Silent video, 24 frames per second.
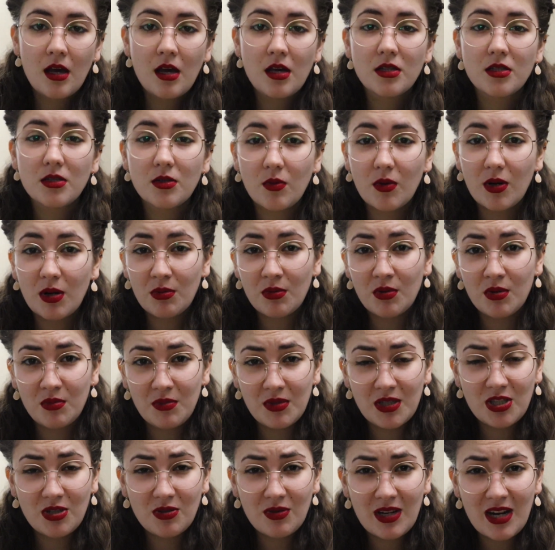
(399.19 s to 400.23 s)
So what I'm going to
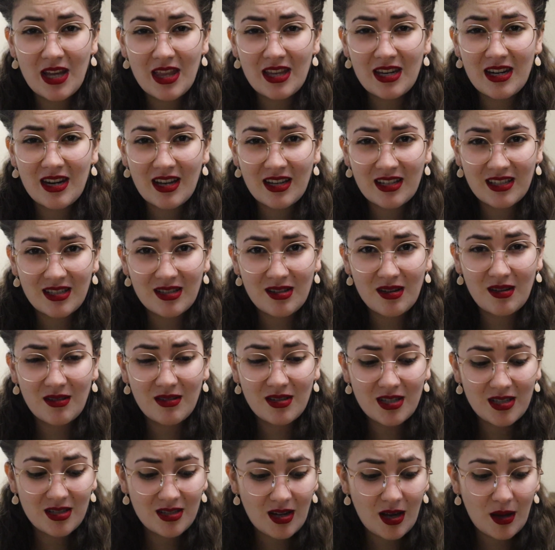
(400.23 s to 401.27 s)
be doing in the next
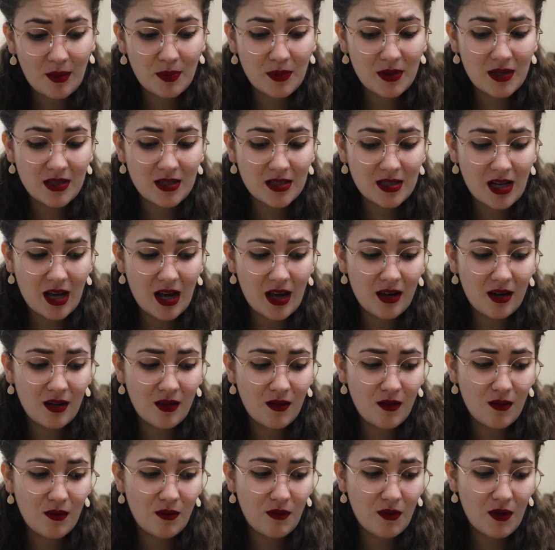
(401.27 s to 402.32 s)
step is kind
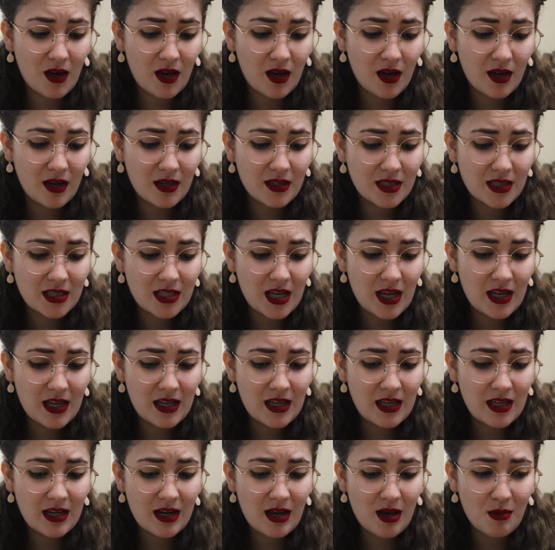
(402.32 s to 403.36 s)
of
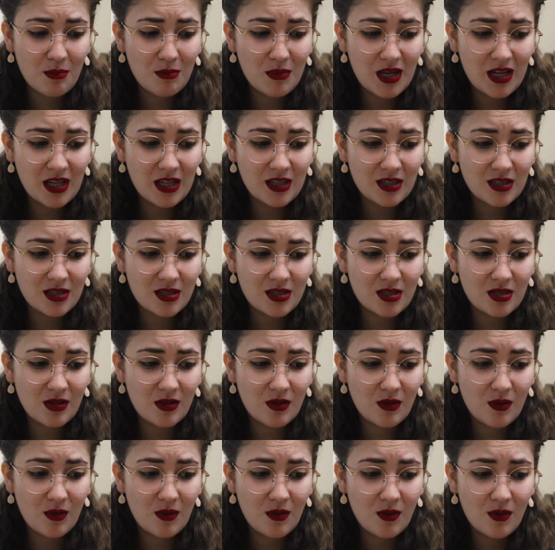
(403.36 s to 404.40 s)
taking a minute
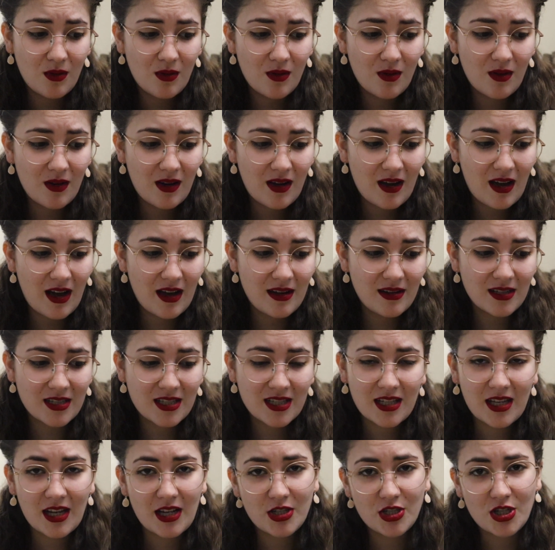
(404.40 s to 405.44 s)
to kind of
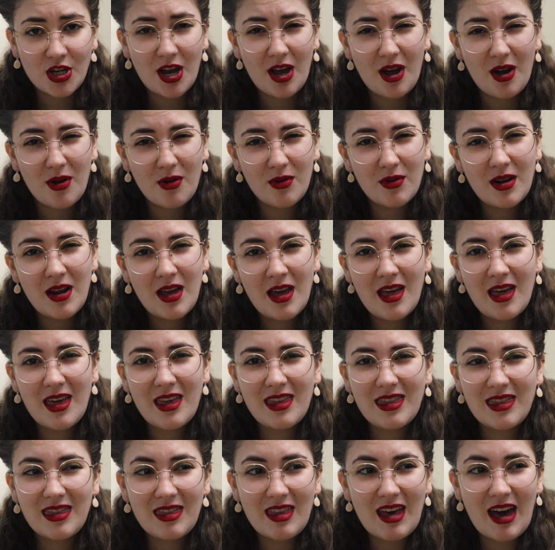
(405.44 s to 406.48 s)
sketch out
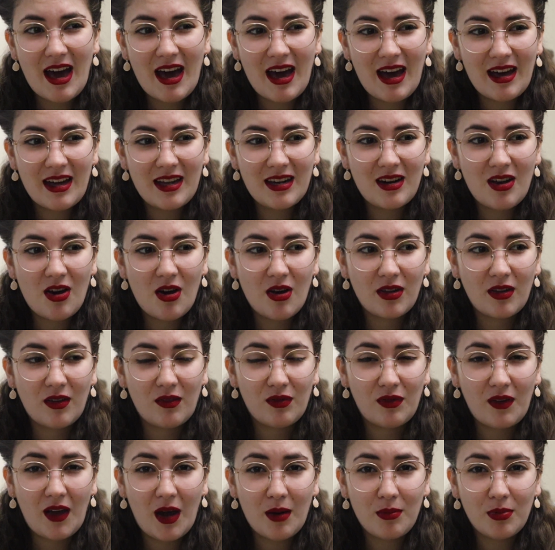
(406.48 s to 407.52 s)
that on the
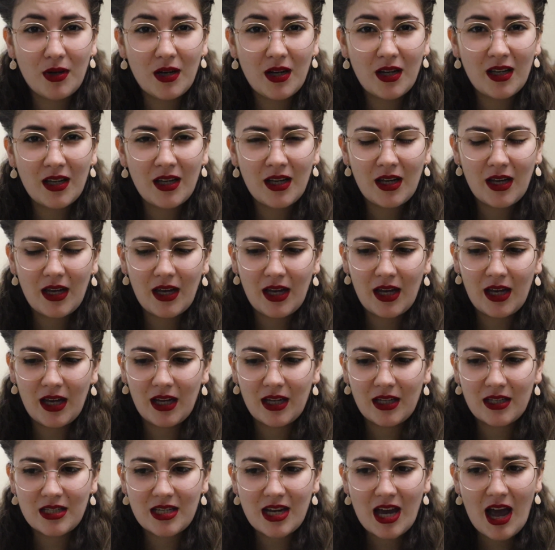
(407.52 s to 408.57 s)
fabric
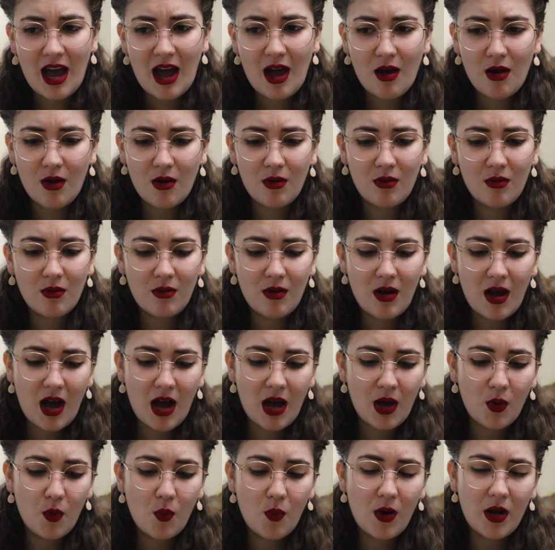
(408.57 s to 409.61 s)
and how
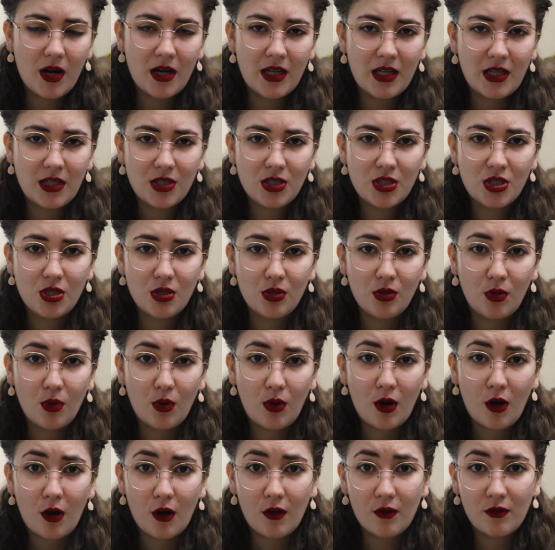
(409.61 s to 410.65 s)
I want it to
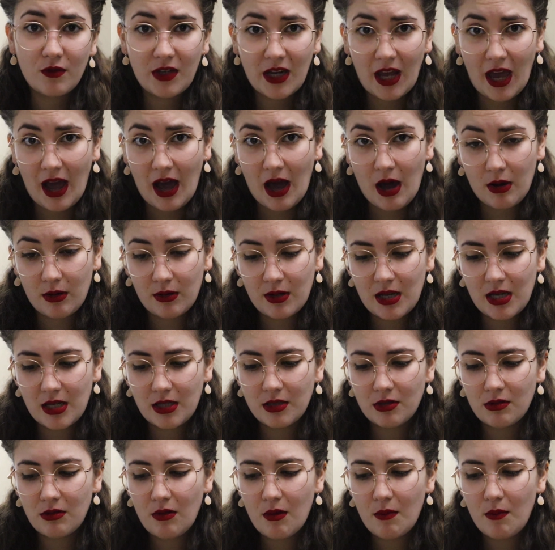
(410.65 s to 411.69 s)
curve down
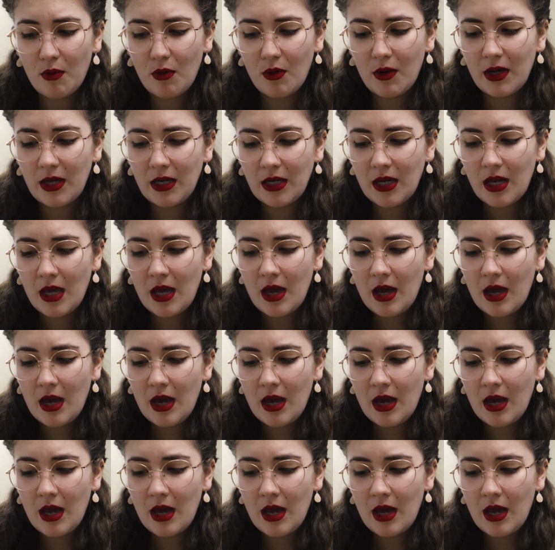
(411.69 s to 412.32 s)
into a point,